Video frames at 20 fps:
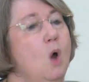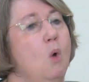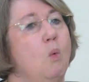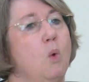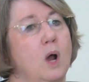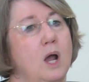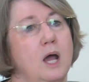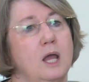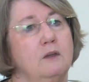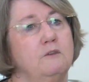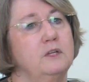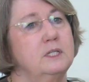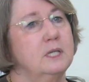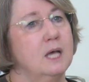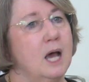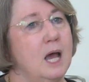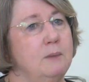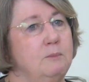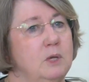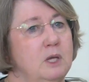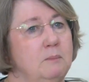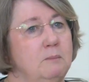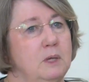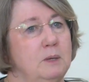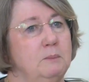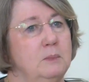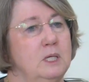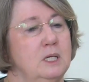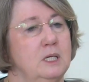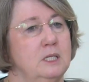what kind of a time
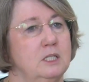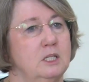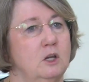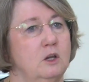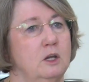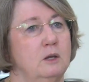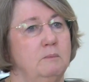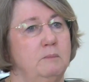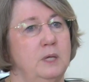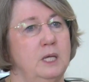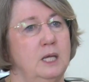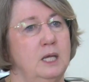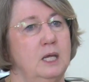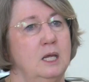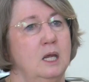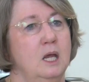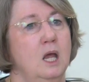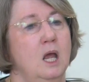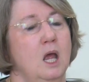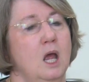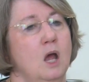commitment is going to be,